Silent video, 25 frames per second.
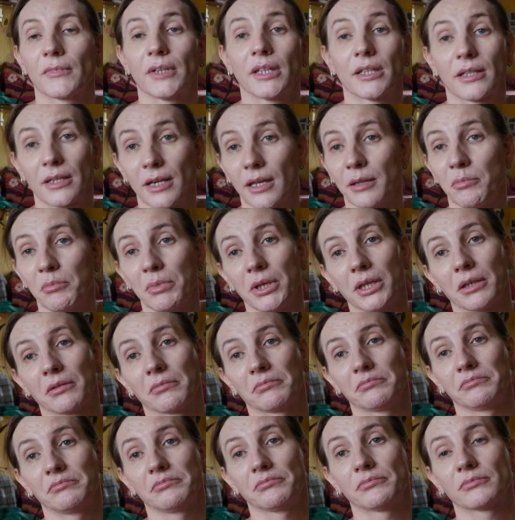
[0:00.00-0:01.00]
It can be
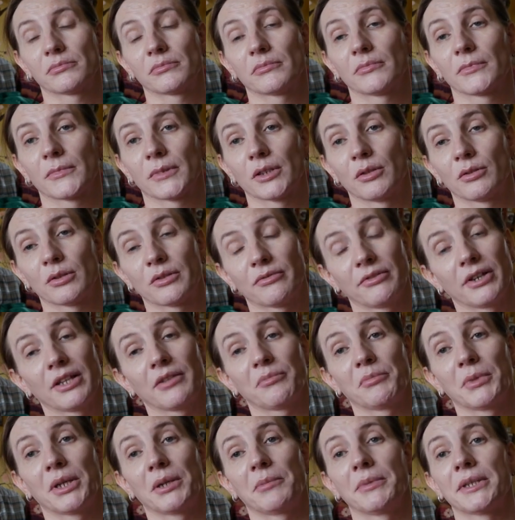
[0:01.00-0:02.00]
on
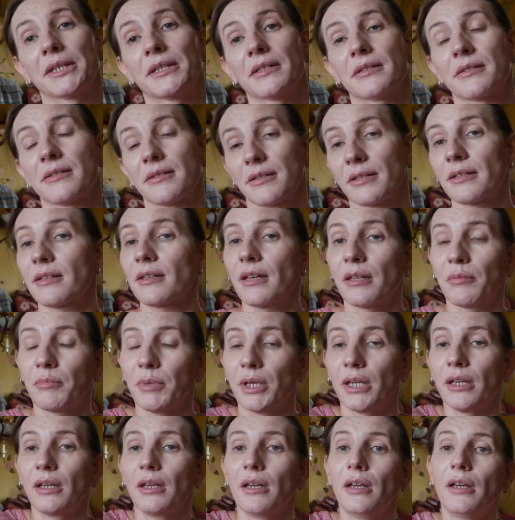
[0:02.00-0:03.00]
12 millimeters, it can
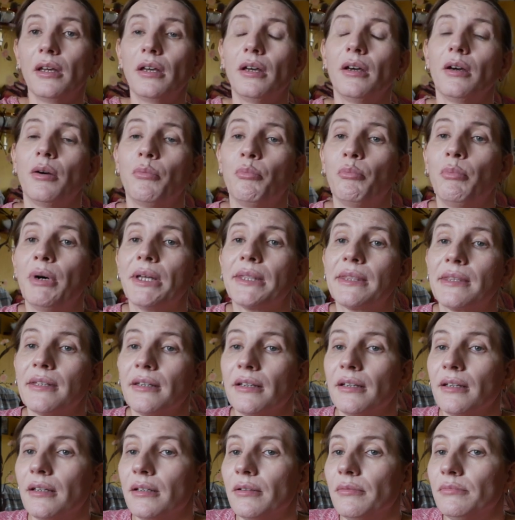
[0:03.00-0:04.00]
be, but
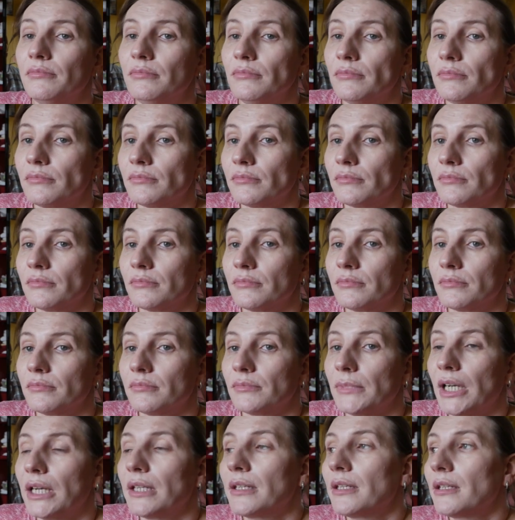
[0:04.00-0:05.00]

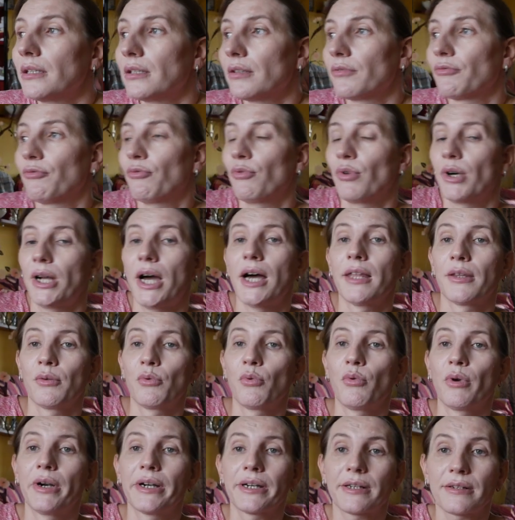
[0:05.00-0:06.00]
I need it for other
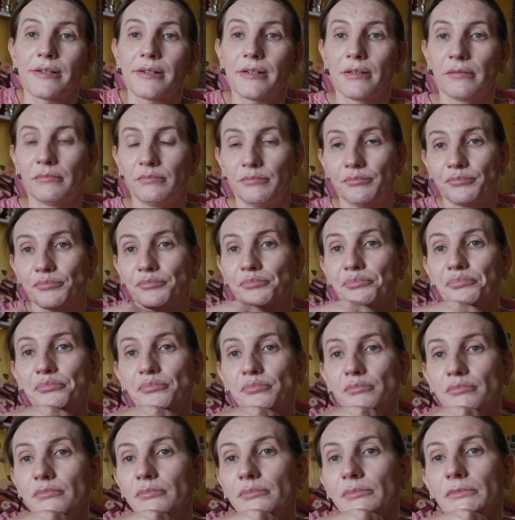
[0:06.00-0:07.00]
works,
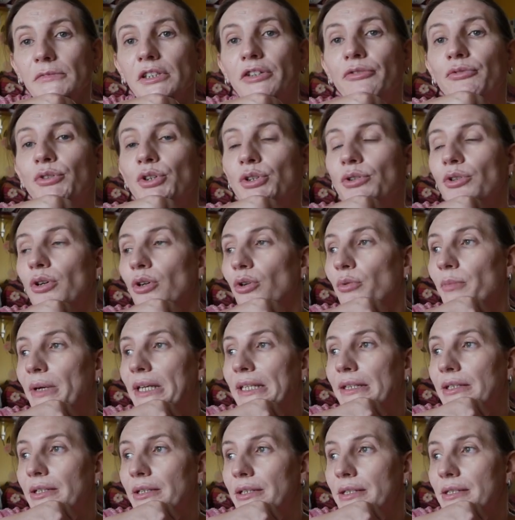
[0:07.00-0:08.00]
for
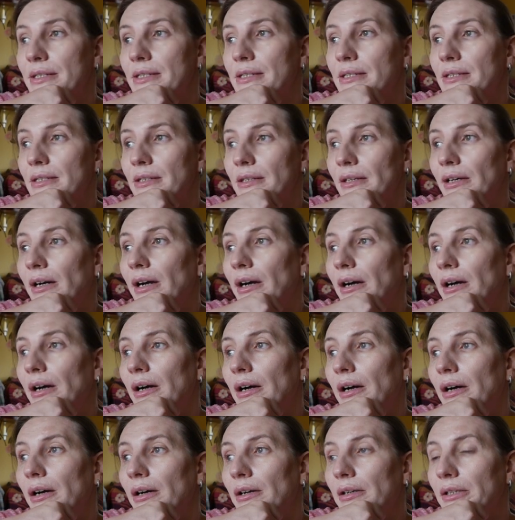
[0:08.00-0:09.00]
documentaries.
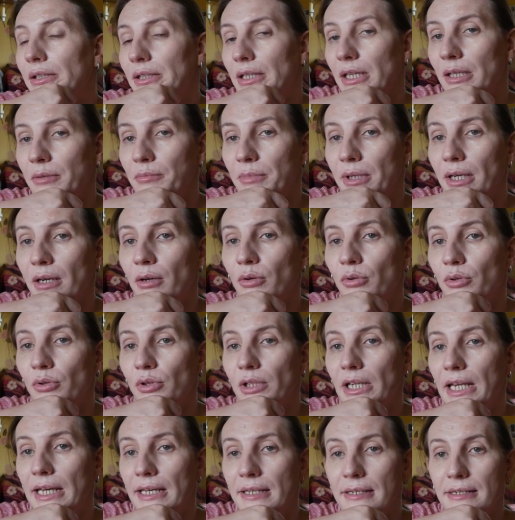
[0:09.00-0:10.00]
It can be a
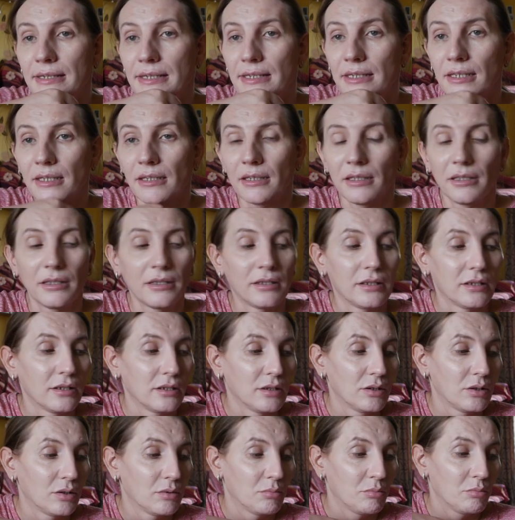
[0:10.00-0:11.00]
good lens,
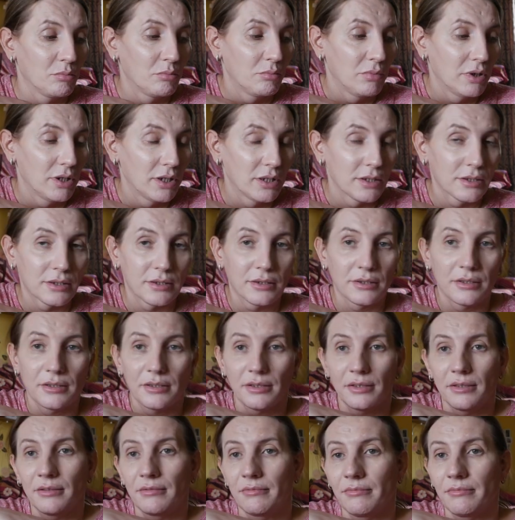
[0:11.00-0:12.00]
but